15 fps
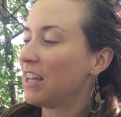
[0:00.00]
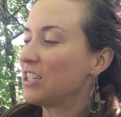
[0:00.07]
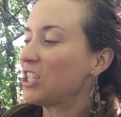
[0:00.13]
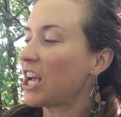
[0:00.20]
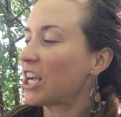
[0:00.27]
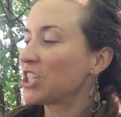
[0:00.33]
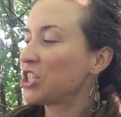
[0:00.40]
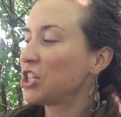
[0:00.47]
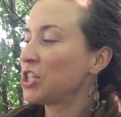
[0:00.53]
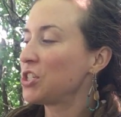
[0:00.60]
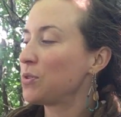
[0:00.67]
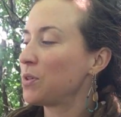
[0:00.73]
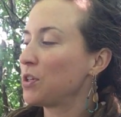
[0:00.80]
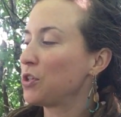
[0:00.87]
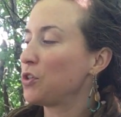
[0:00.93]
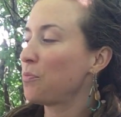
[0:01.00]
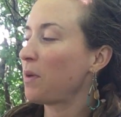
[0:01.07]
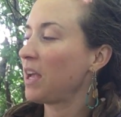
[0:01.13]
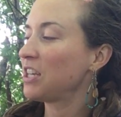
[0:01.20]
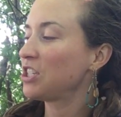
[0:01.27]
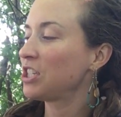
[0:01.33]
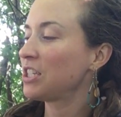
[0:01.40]
Jack turned to a new
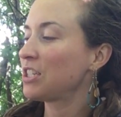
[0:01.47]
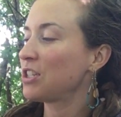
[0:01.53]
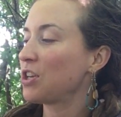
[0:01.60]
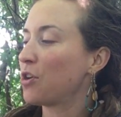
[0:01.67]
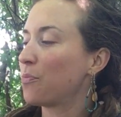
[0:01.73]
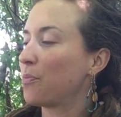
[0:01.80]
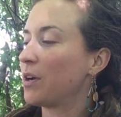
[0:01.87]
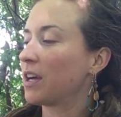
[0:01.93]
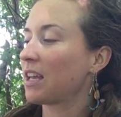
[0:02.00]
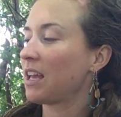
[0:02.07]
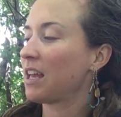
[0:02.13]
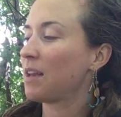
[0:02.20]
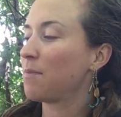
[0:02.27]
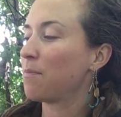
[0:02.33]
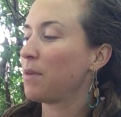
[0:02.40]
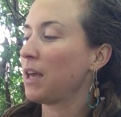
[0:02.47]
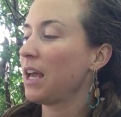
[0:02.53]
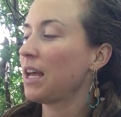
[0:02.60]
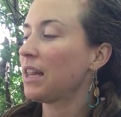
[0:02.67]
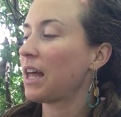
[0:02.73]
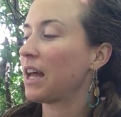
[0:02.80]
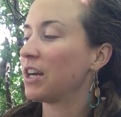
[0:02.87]
page in his notebook. In
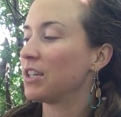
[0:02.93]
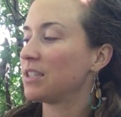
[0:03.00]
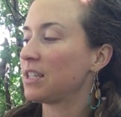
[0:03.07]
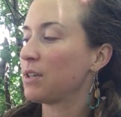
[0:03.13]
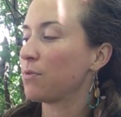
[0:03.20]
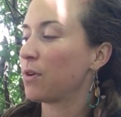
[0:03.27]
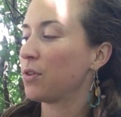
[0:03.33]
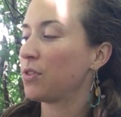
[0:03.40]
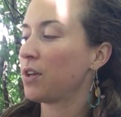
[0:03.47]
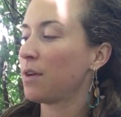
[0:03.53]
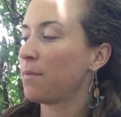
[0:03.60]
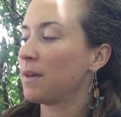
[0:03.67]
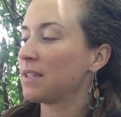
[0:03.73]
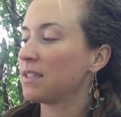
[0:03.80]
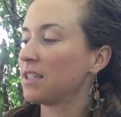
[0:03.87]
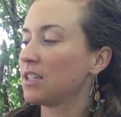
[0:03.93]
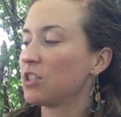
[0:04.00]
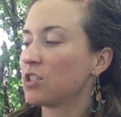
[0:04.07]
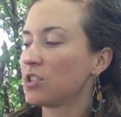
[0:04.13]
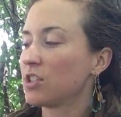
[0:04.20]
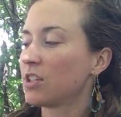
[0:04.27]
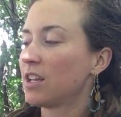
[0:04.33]
big letters, he wrote their
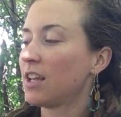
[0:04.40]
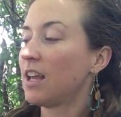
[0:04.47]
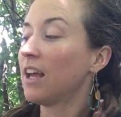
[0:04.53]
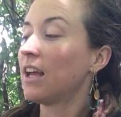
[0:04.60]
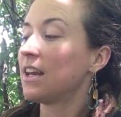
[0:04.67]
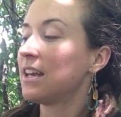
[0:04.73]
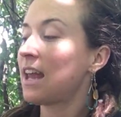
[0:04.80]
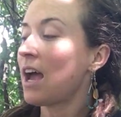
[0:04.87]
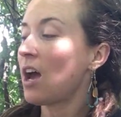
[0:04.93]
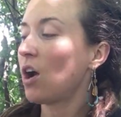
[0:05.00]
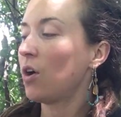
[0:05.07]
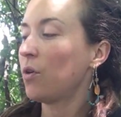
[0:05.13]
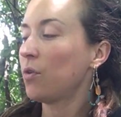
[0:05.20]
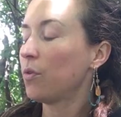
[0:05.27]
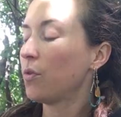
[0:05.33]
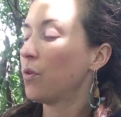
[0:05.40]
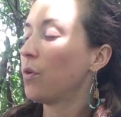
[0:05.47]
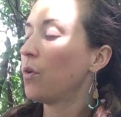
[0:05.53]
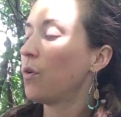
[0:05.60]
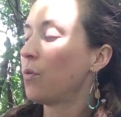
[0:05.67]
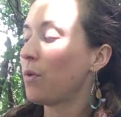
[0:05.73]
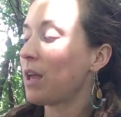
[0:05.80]
message. "Now
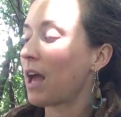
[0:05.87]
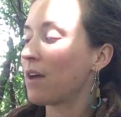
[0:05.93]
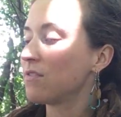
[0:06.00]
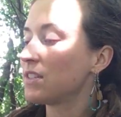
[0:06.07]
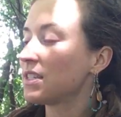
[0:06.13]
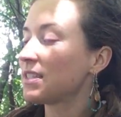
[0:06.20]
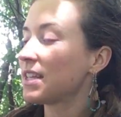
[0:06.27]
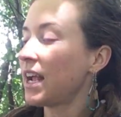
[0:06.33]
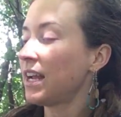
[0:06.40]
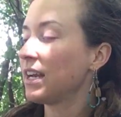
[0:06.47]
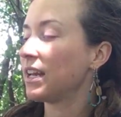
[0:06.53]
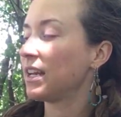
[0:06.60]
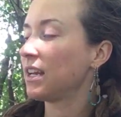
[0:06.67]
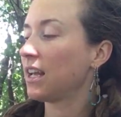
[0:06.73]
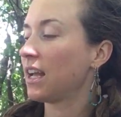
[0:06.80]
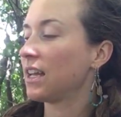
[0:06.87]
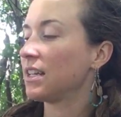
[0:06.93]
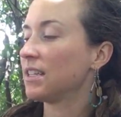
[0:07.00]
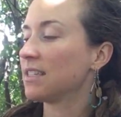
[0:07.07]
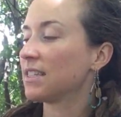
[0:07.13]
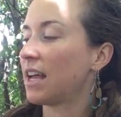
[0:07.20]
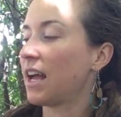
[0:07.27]
we have to sign it,"
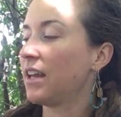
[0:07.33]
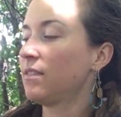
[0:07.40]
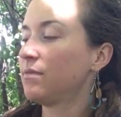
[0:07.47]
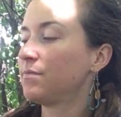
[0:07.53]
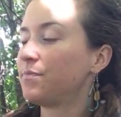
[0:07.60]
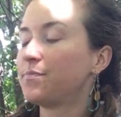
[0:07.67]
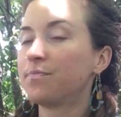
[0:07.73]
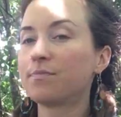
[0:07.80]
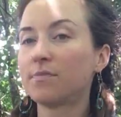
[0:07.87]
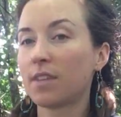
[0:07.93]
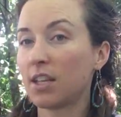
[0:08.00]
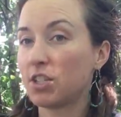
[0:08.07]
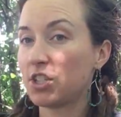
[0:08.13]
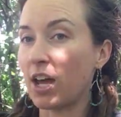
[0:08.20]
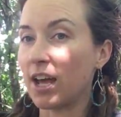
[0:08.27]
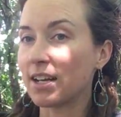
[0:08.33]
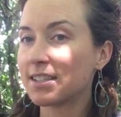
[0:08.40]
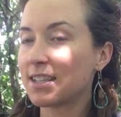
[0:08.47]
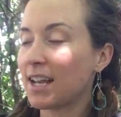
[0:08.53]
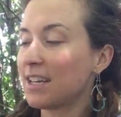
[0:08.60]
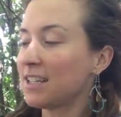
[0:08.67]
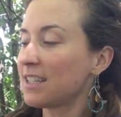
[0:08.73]
Annie said. Jack
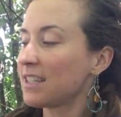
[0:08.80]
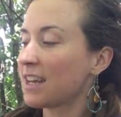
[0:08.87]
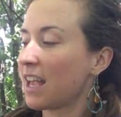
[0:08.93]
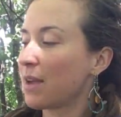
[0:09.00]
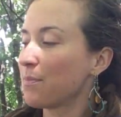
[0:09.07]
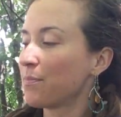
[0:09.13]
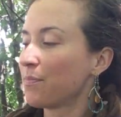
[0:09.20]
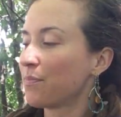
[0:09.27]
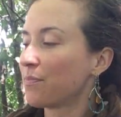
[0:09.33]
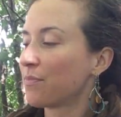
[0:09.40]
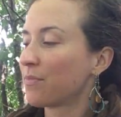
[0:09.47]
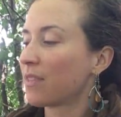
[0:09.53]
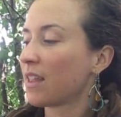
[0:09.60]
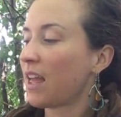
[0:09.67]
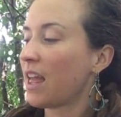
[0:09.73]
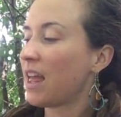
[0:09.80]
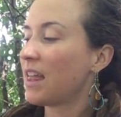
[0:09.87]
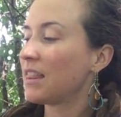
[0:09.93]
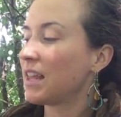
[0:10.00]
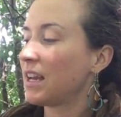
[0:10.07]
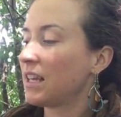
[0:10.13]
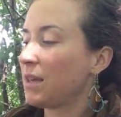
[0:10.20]
signed his name.
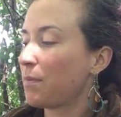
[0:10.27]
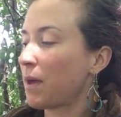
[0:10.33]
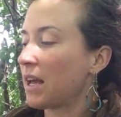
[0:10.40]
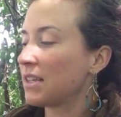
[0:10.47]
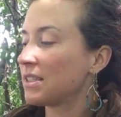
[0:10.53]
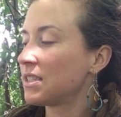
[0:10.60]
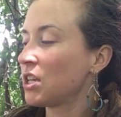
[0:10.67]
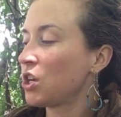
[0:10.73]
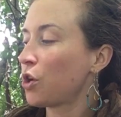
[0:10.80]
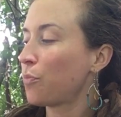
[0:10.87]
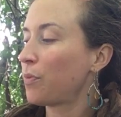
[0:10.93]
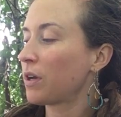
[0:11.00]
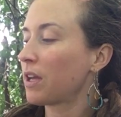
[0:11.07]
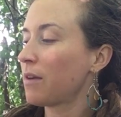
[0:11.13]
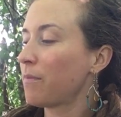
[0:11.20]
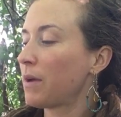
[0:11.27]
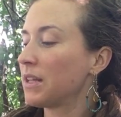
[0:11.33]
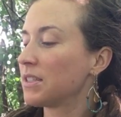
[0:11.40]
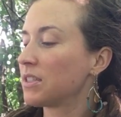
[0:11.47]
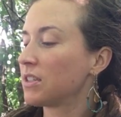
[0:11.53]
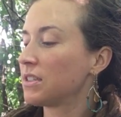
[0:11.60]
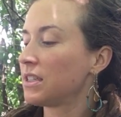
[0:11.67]
Then he passed the notebook and
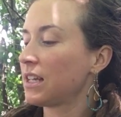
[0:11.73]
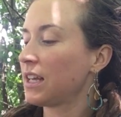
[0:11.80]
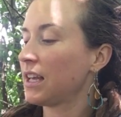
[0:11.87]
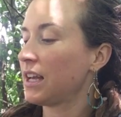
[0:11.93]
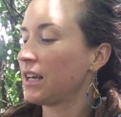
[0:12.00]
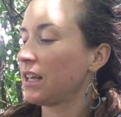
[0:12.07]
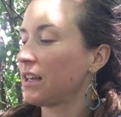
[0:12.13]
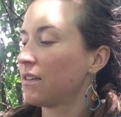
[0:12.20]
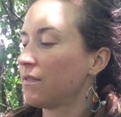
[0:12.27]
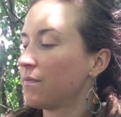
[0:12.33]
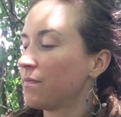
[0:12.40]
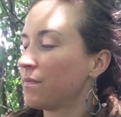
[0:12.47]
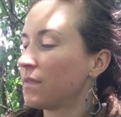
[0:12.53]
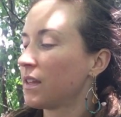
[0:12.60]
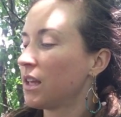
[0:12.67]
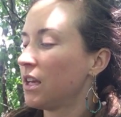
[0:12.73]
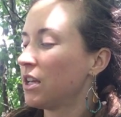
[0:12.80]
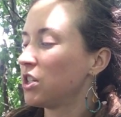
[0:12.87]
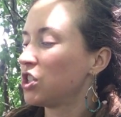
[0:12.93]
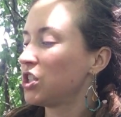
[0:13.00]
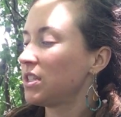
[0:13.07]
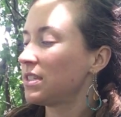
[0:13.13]
pencil to Annie.
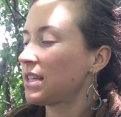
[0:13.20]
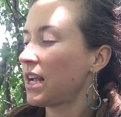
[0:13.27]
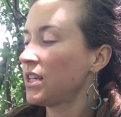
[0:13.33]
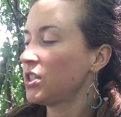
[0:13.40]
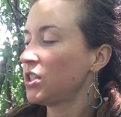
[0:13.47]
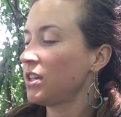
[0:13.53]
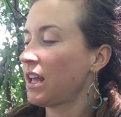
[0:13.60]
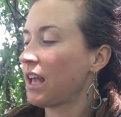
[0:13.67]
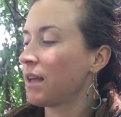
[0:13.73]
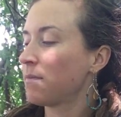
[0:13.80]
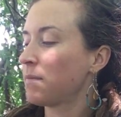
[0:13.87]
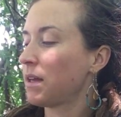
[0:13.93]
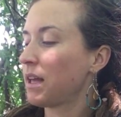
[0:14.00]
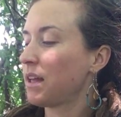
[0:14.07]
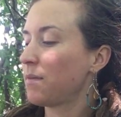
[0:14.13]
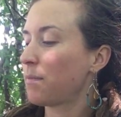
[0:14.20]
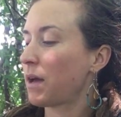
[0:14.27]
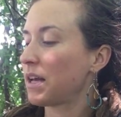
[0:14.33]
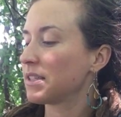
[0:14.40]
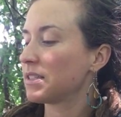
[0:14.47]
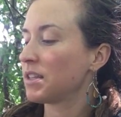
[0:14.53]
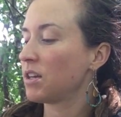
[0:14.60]
She signed her name and
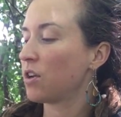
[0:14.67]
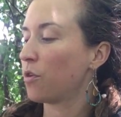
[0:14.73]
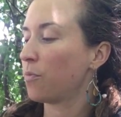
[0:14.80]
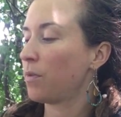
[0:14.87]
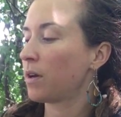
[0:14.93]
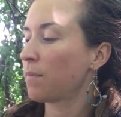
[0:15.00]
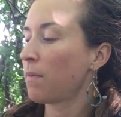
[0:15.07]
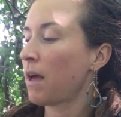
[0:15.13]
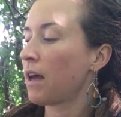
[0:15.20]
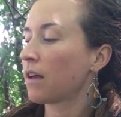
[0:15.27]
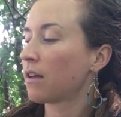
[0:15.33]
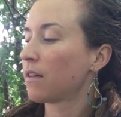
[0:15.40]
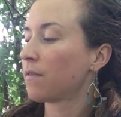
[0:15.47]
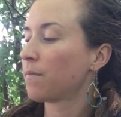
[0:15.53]
passed the notebook back.